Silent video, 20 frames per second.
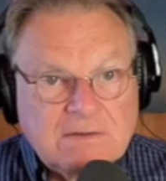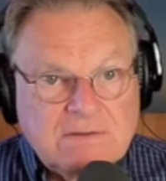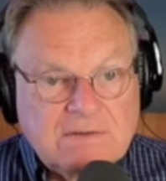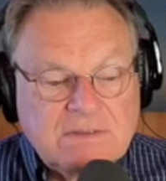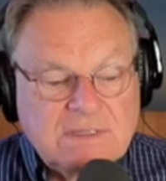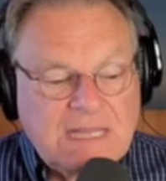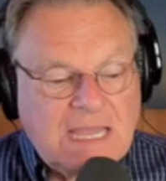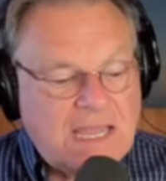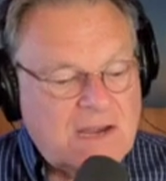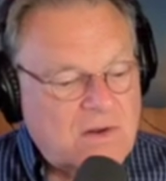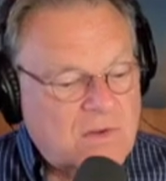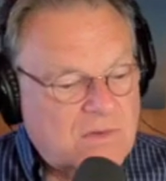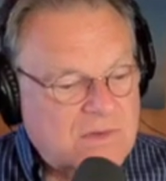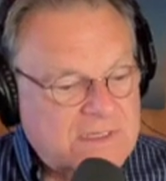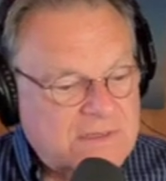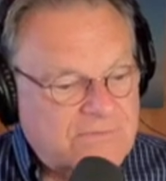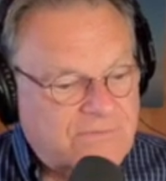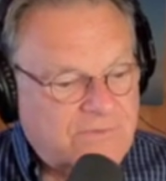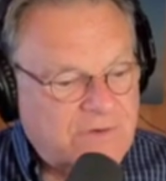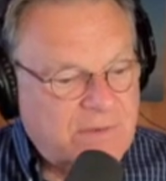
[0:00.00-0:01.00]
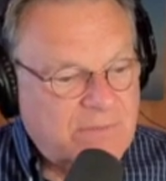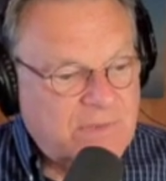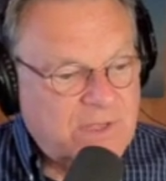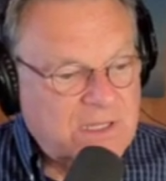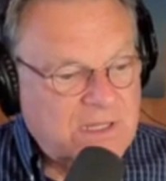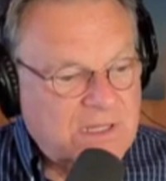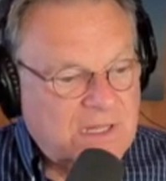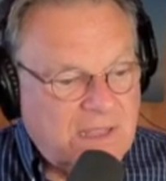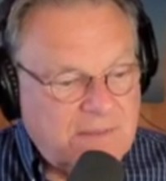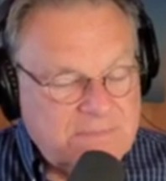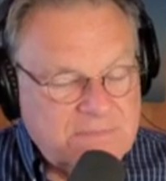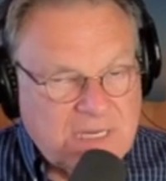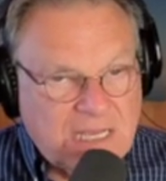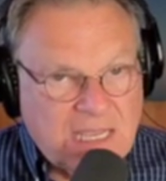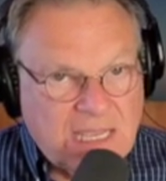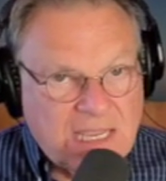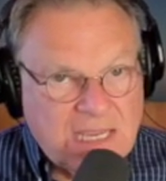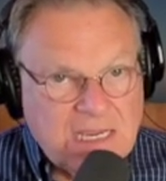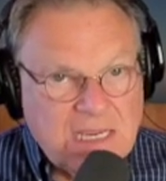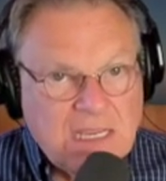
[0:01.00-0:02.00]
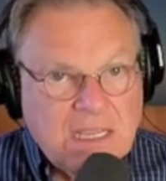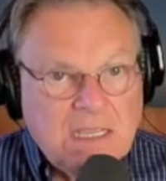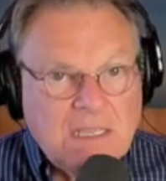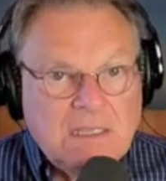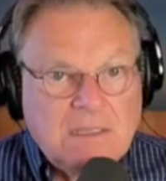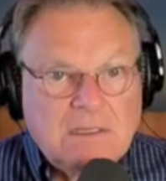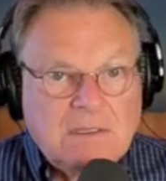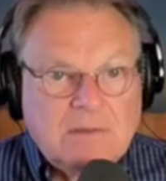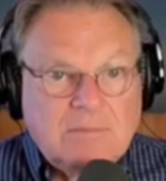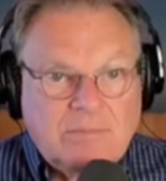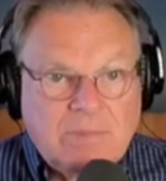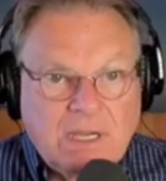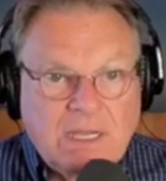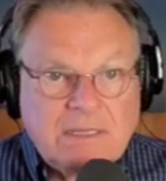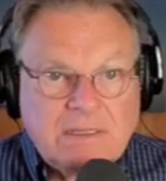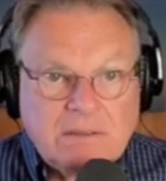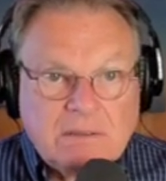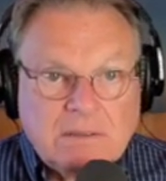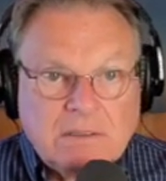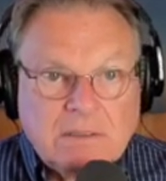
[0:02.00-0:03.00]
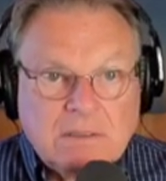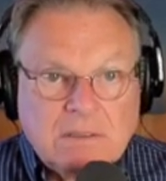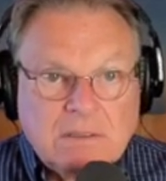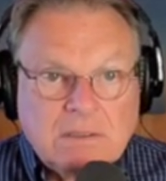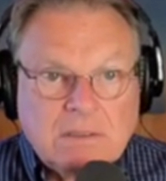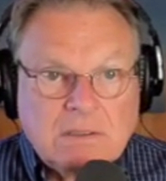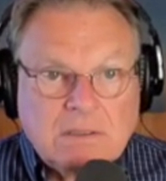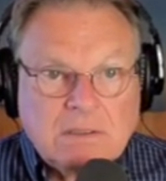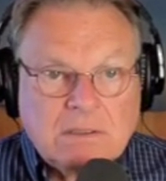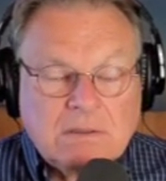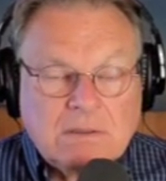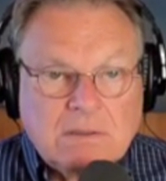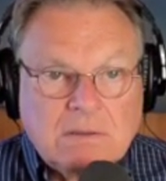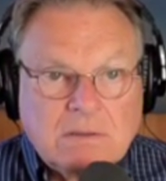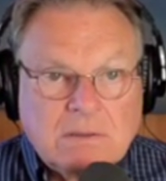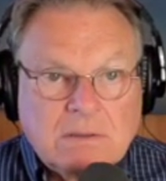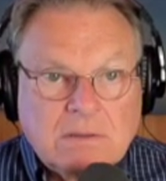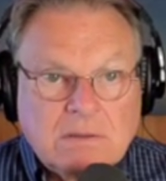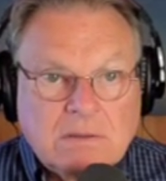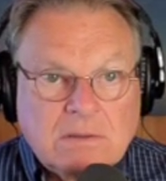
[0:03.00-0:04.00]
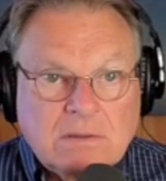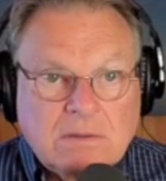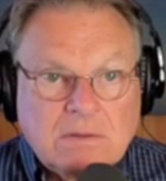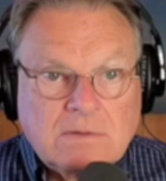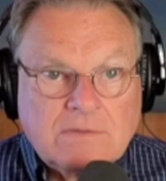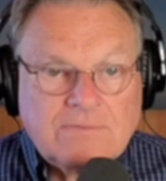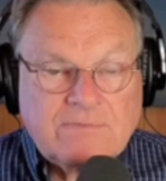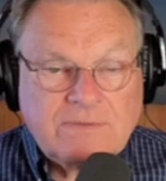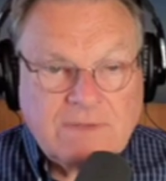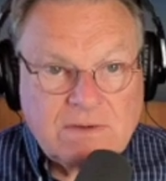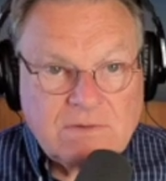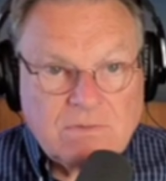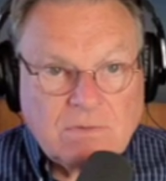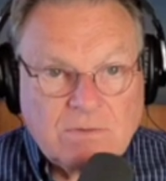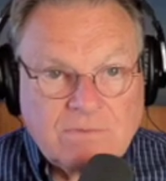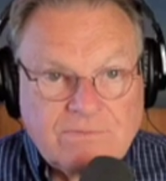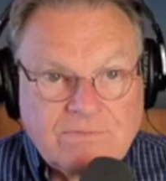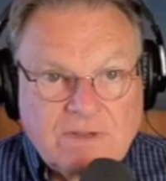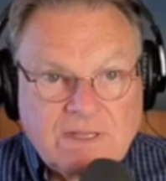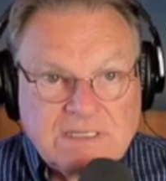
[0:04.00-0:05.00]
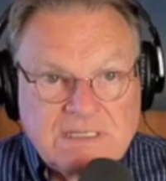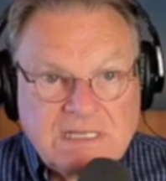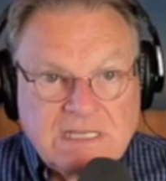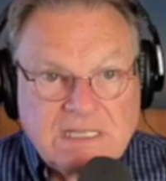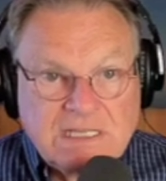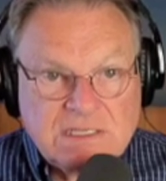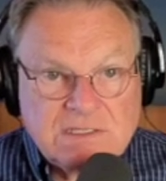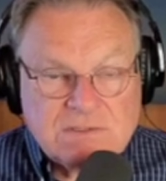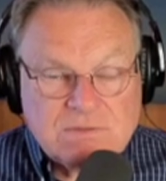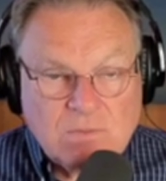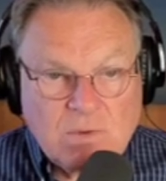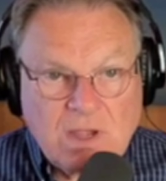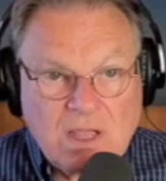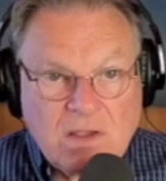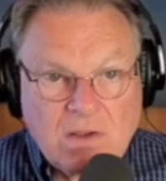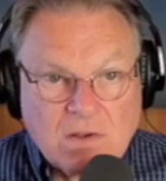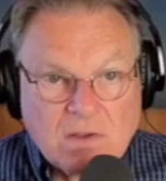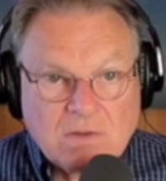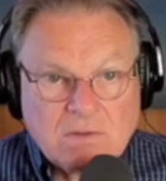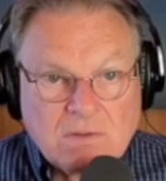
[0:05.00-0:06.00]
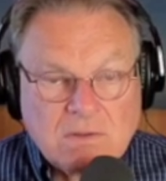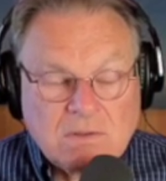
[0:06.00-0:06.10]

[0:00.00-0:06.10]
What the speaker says: not only from alumni, but federal funding as well?